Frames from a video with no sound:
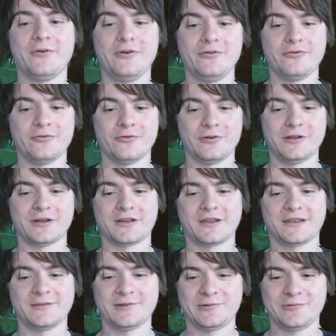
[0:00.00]
Oh, look,
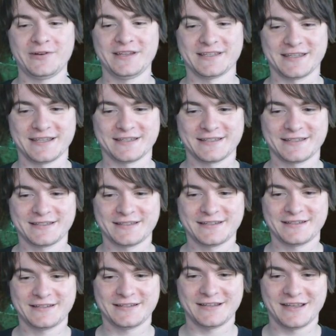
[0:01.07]
what is this?
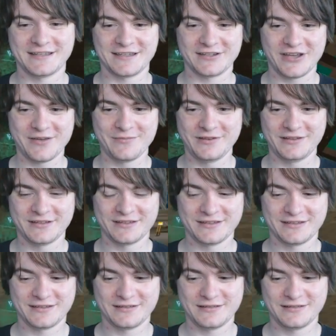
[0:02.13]
Is it diamonds?